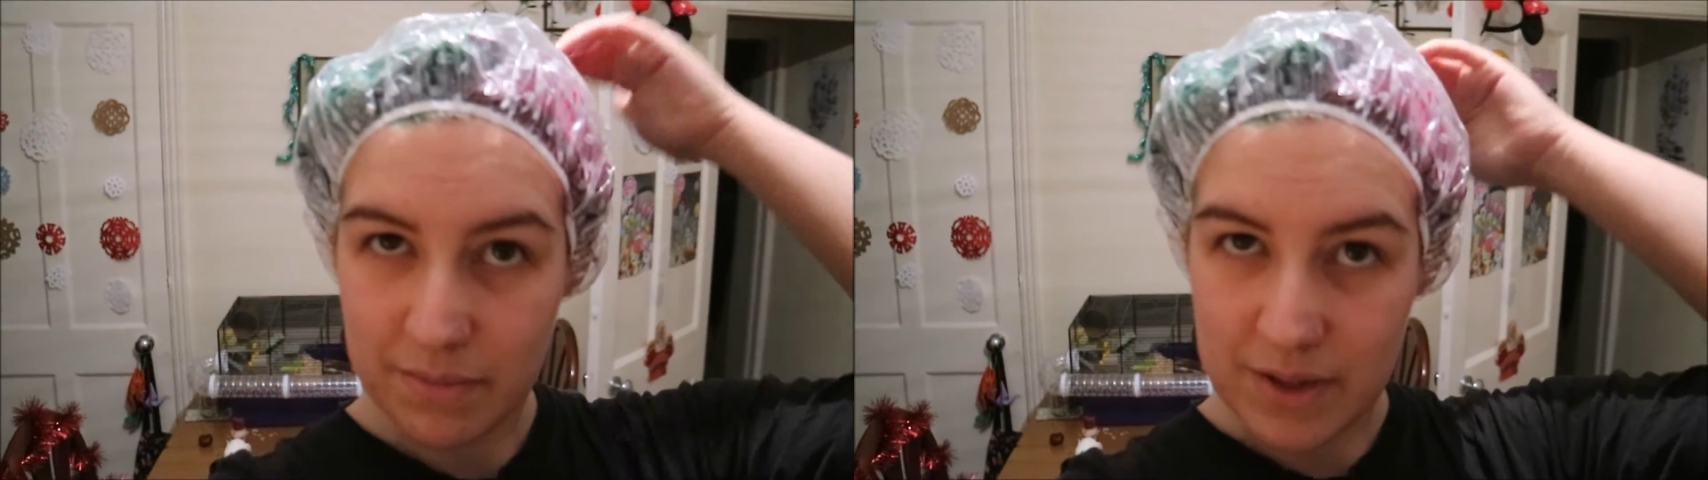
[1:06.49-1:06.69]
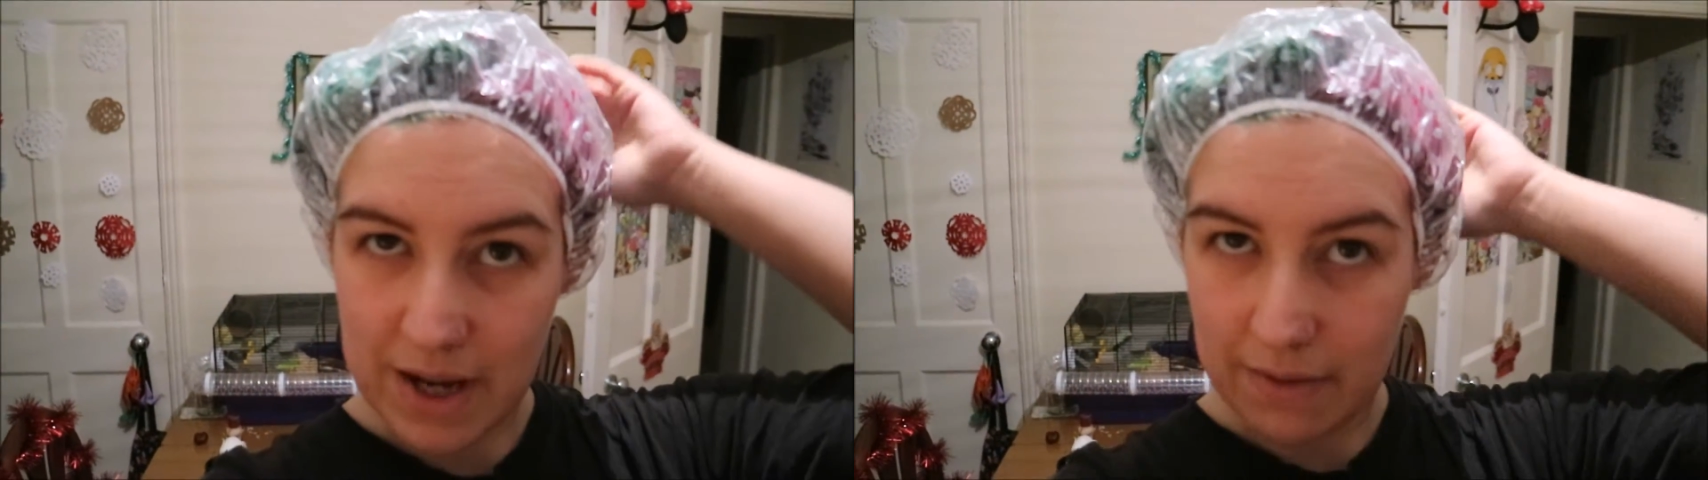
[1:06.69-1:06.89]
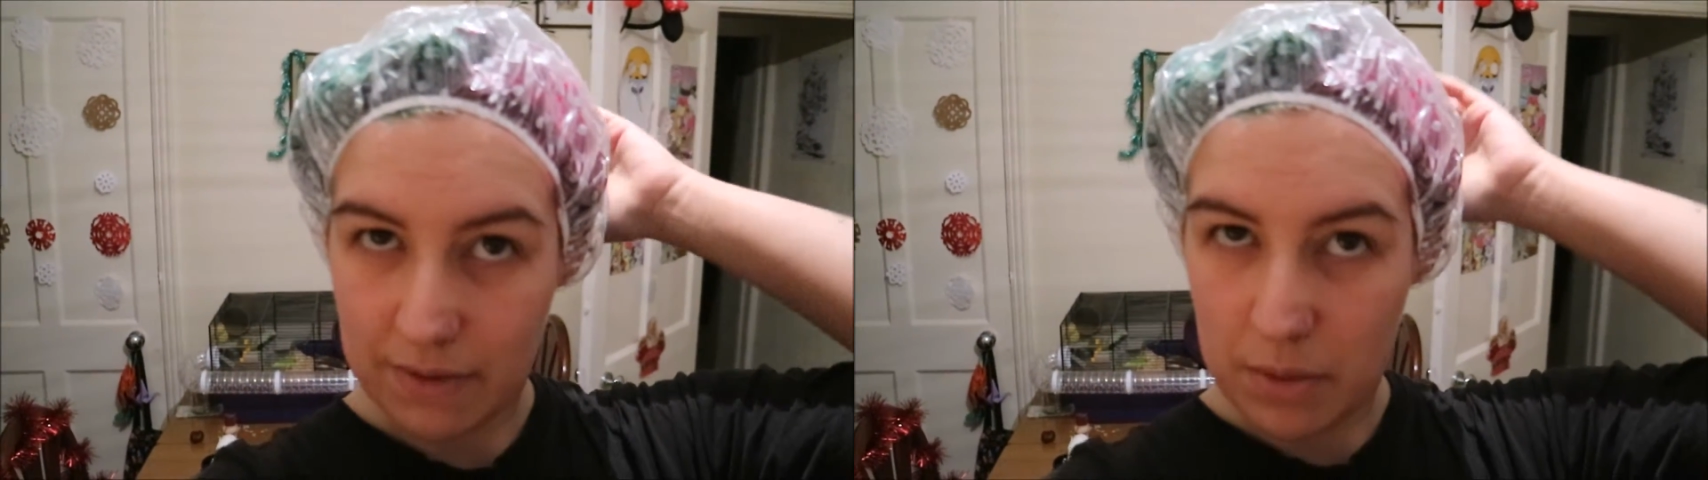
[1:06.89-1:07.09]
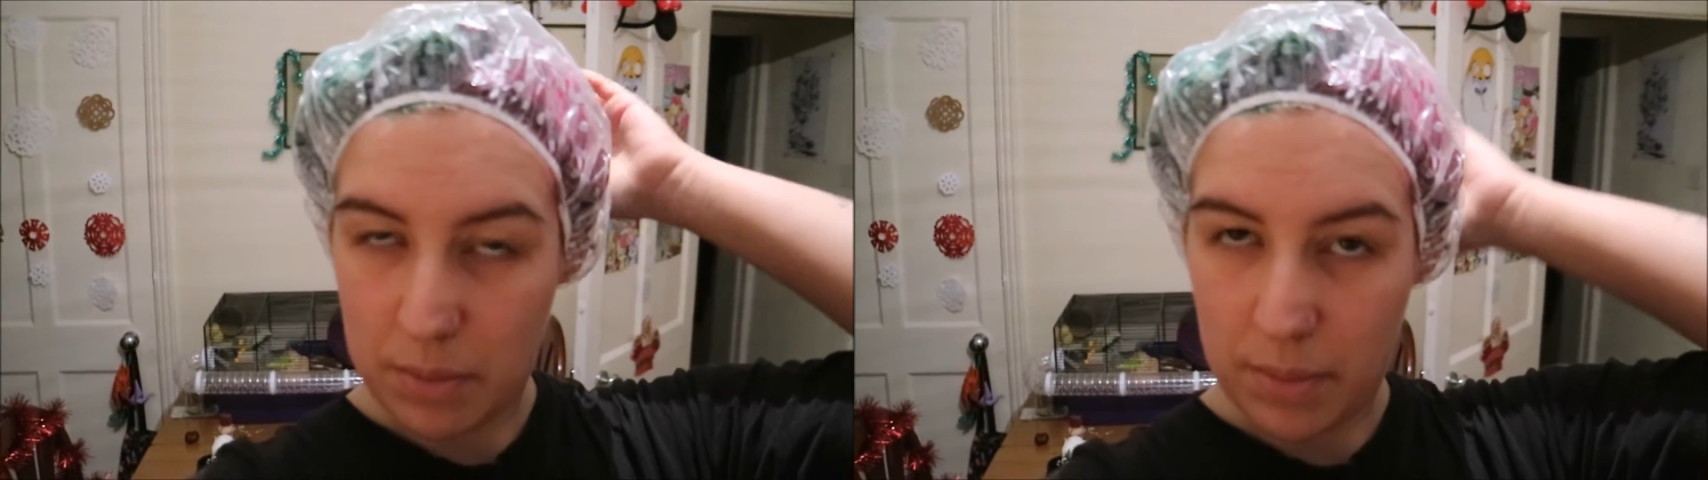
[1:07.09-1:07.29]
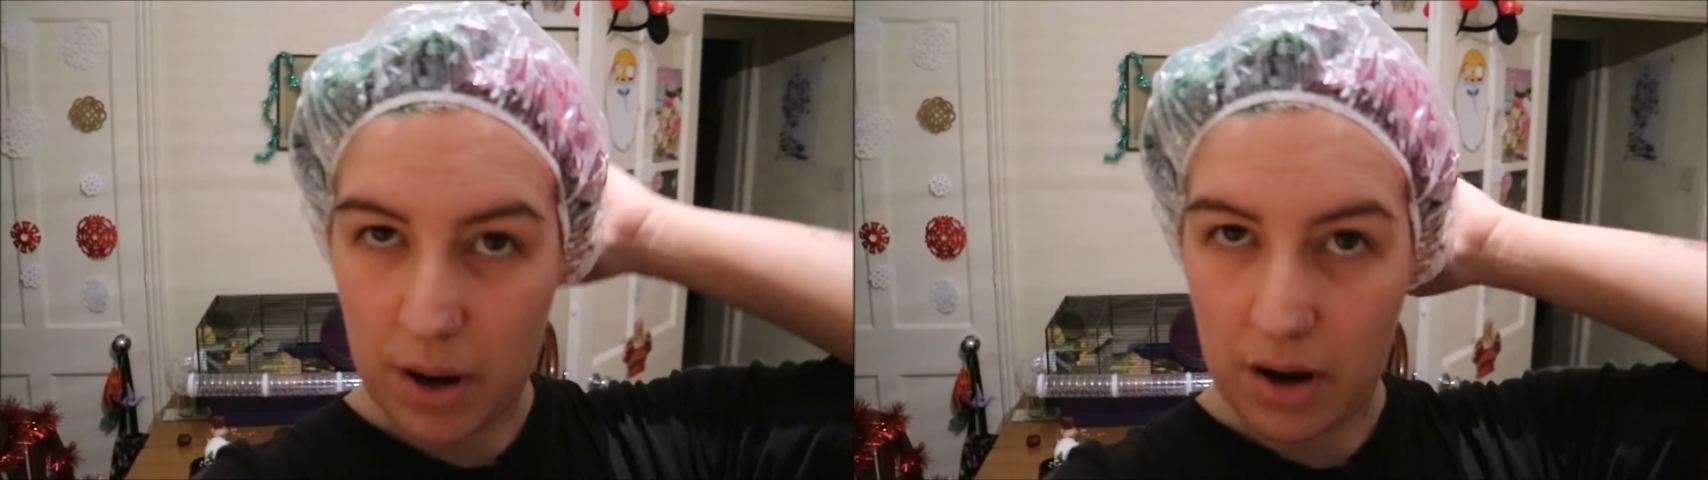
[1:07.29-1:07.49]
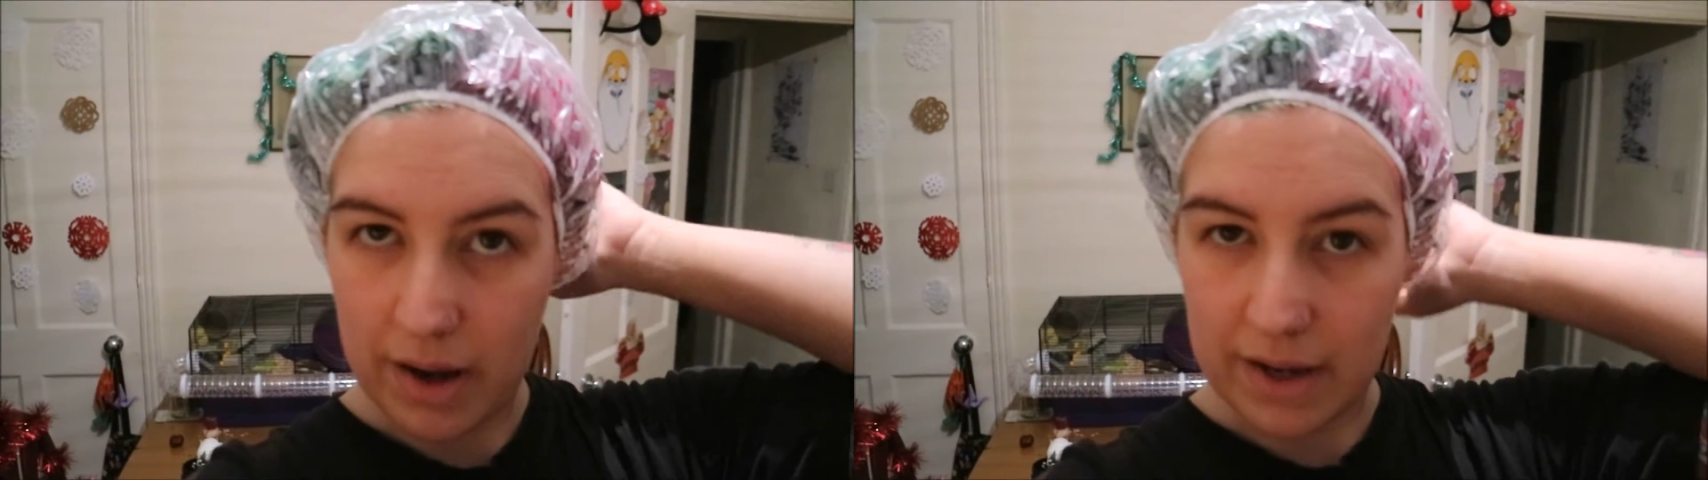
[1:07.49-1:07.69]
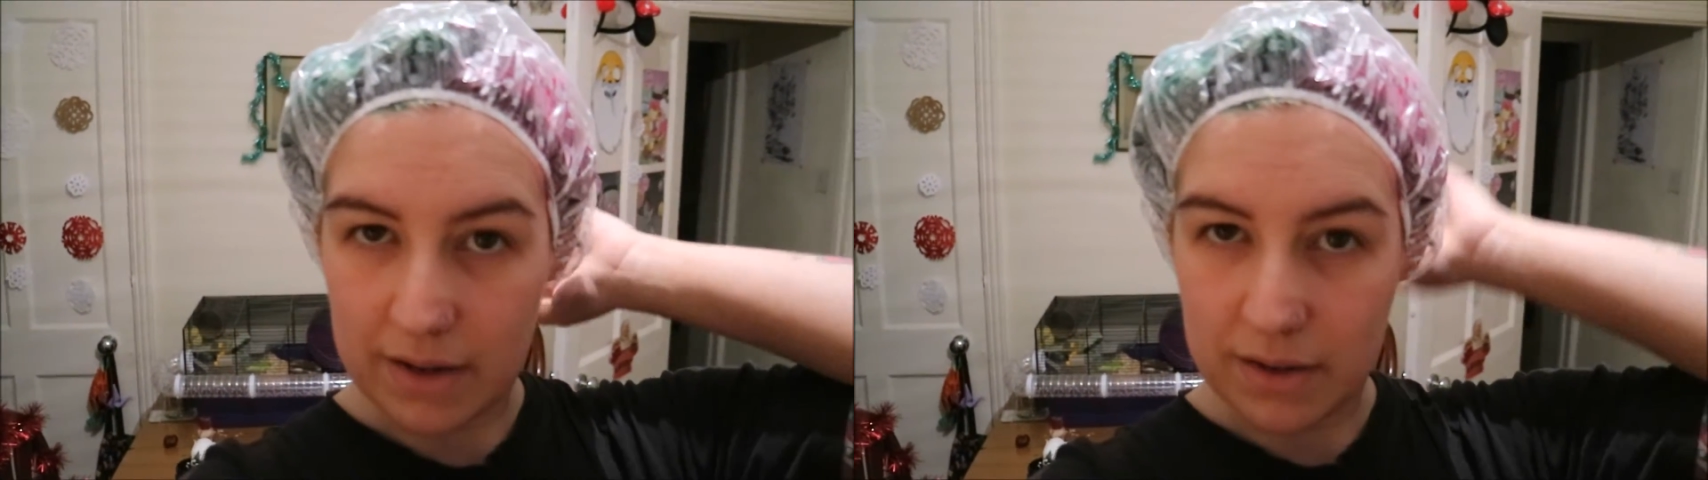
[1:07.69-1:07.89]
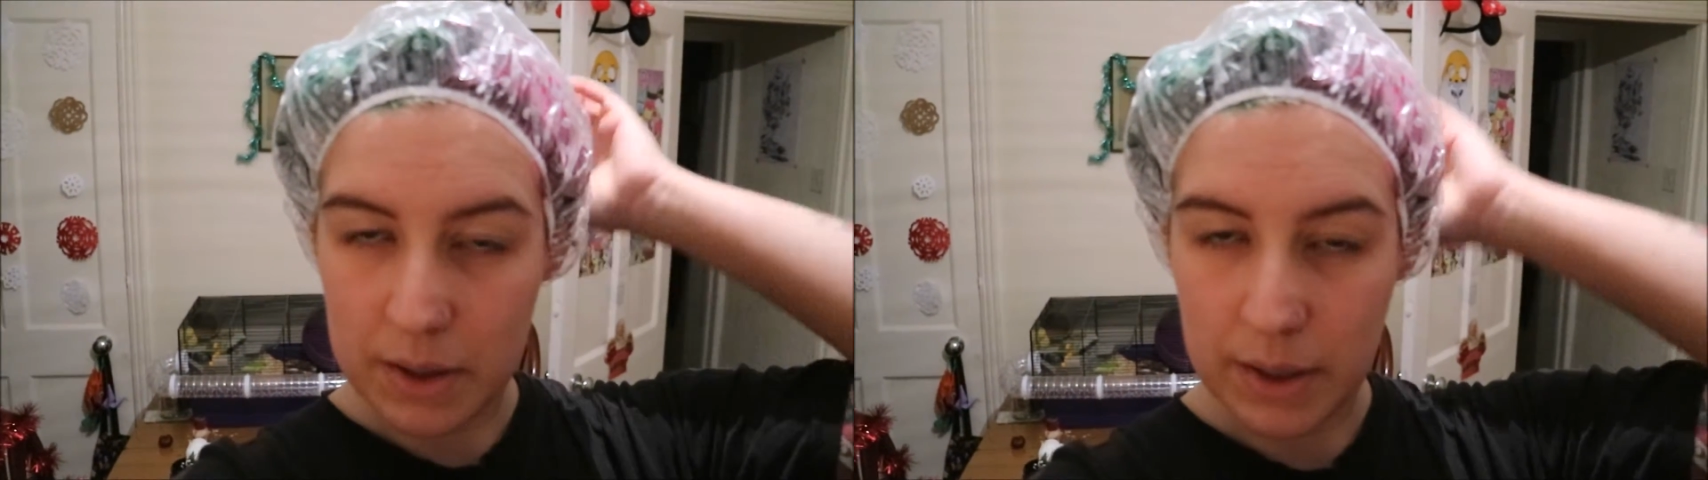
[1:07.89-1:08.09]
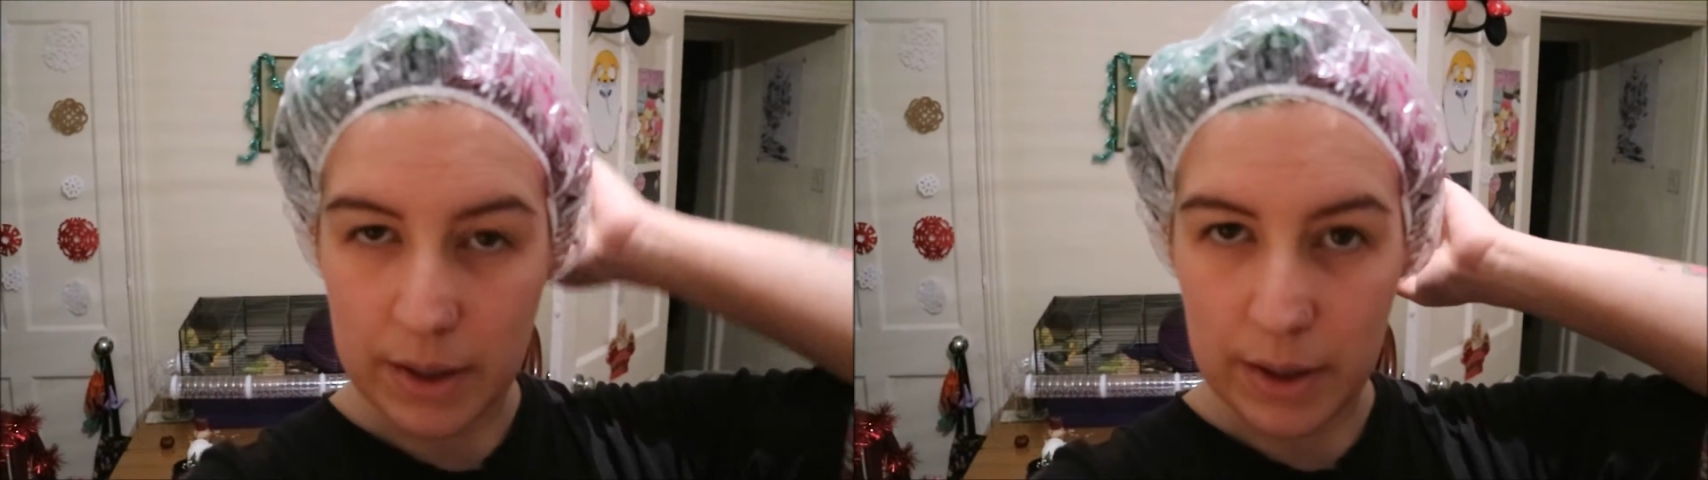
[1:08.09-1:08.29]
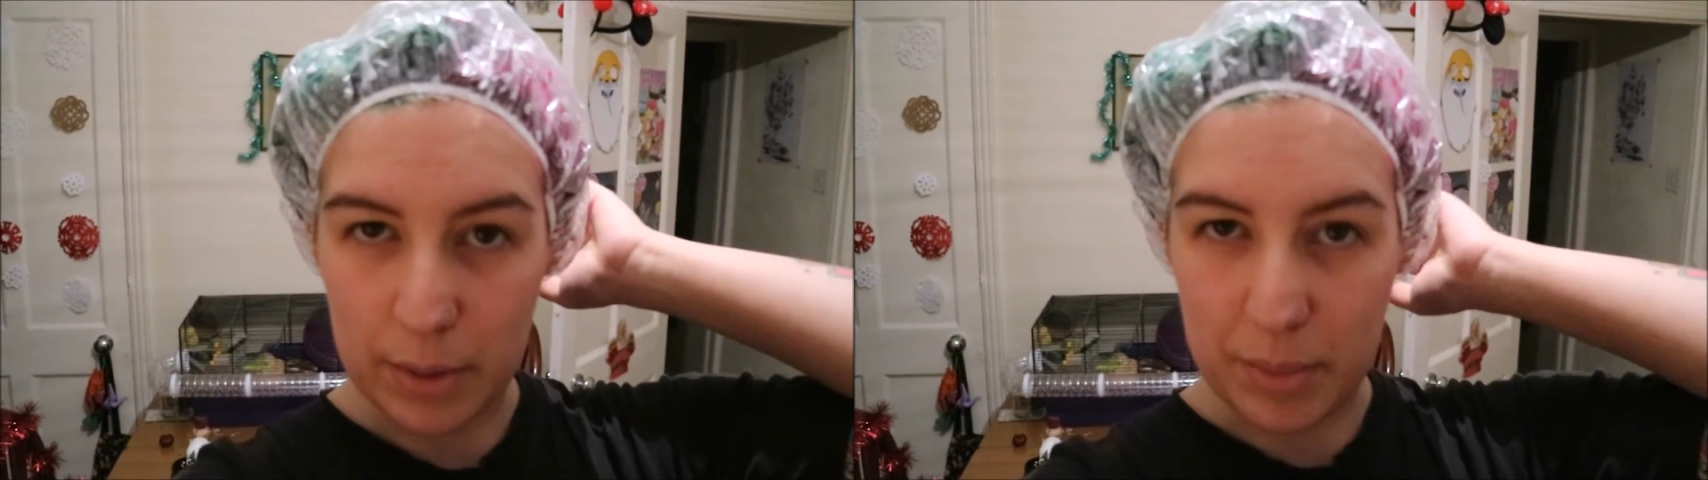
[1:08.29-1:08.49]
down the parting
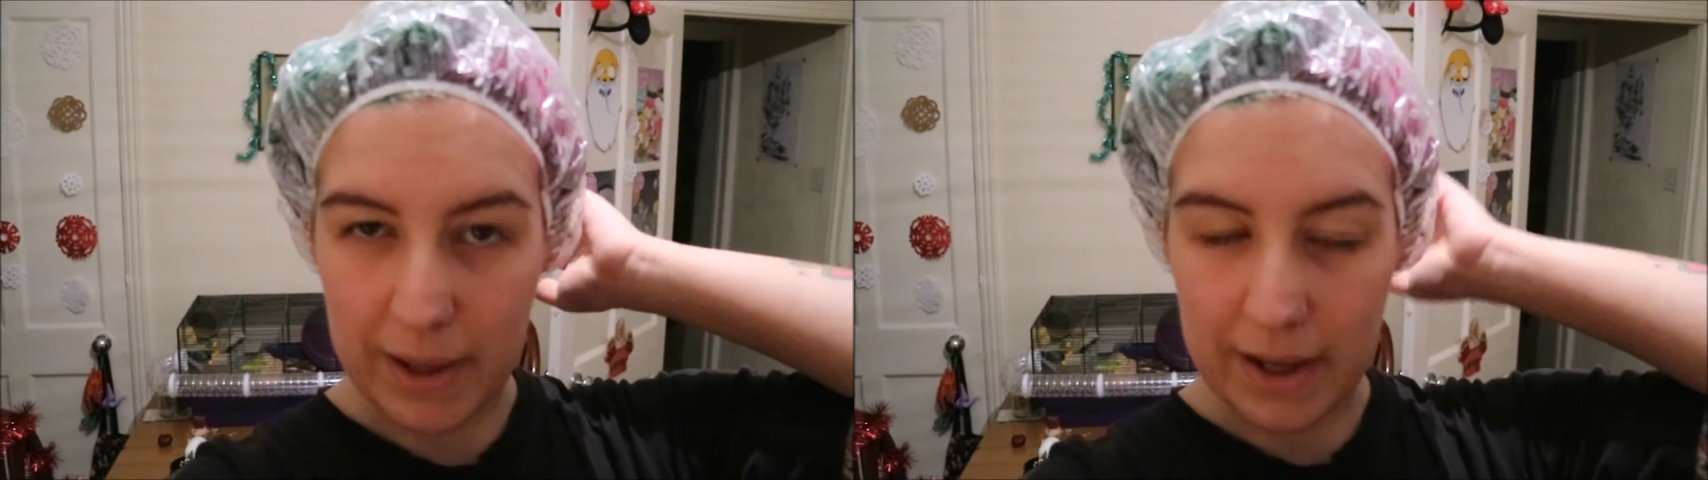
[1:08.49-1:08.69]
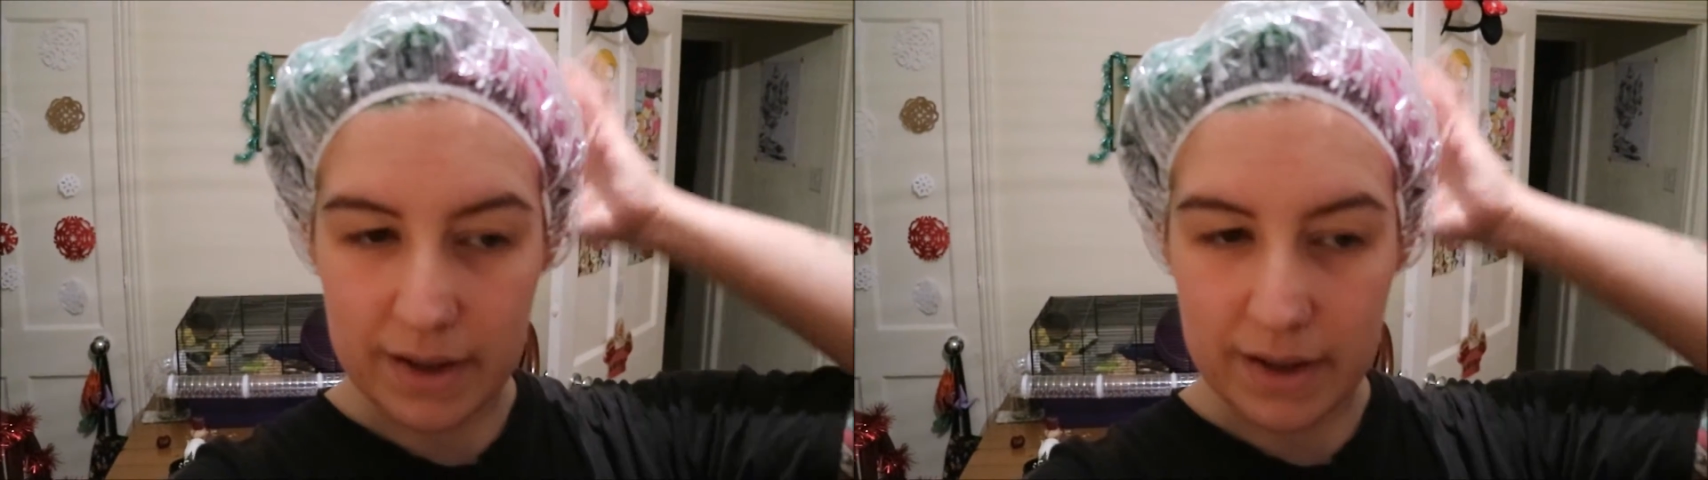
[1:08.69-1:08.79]
a bit.